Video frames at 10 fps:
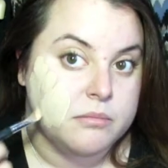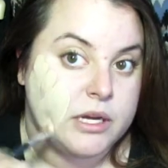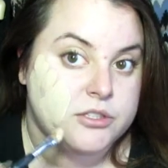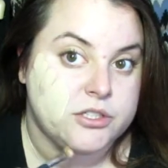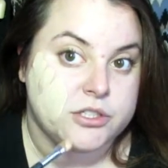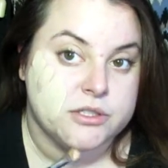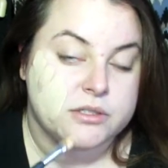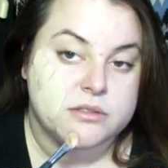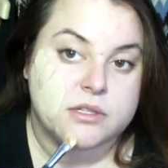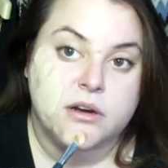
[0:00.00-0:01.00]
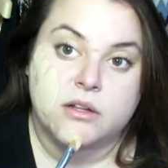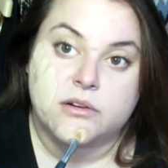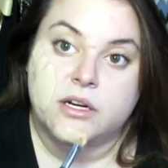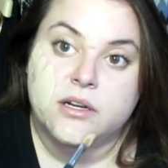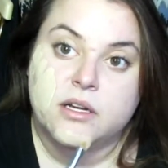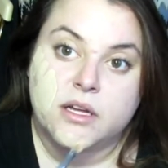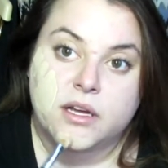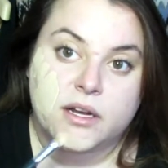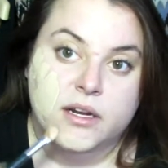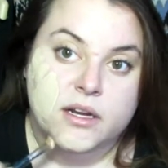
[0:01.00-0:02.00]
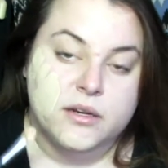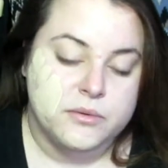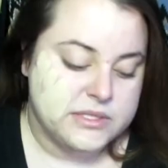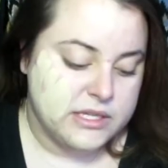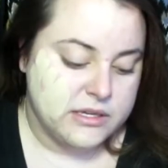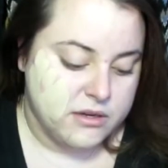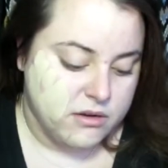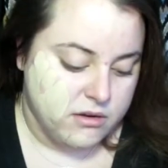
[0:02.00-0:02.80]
match your color, and I kind of was thinking,